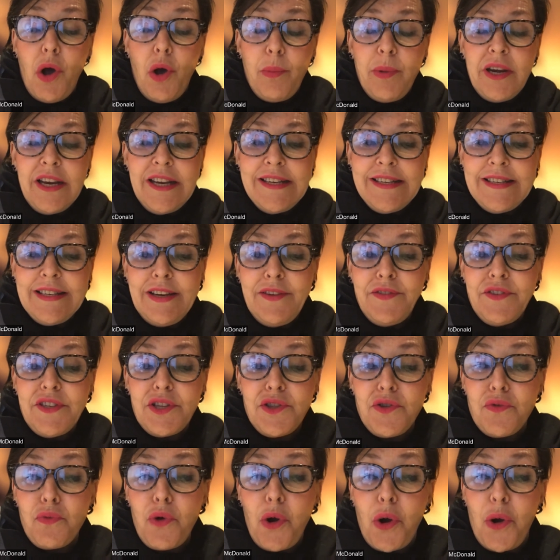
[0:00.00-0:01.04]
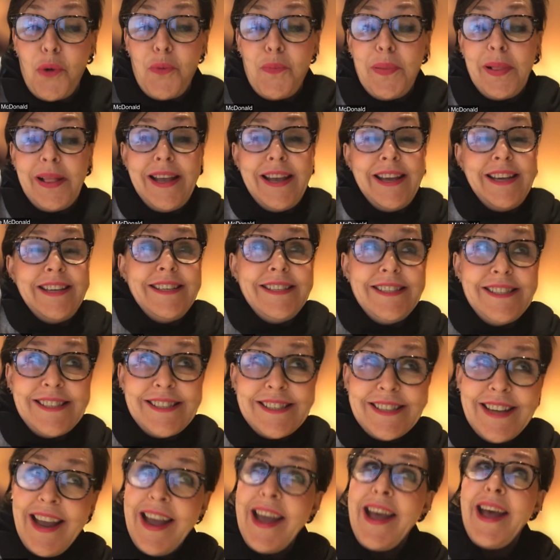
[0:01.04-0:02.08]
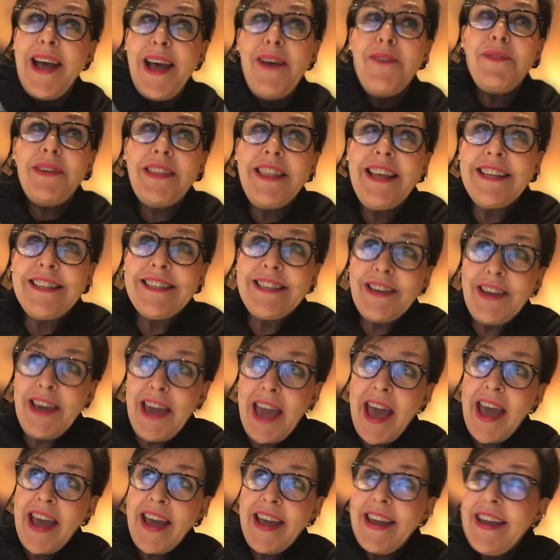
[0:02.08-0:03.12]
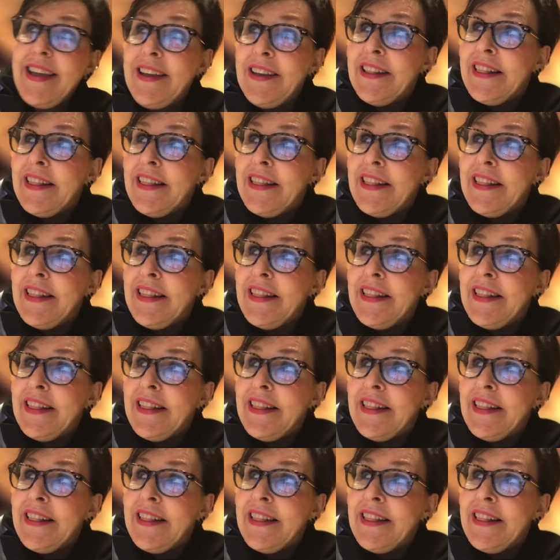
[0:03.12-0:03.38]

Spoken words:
but he lives in the wrong place. But that's okay.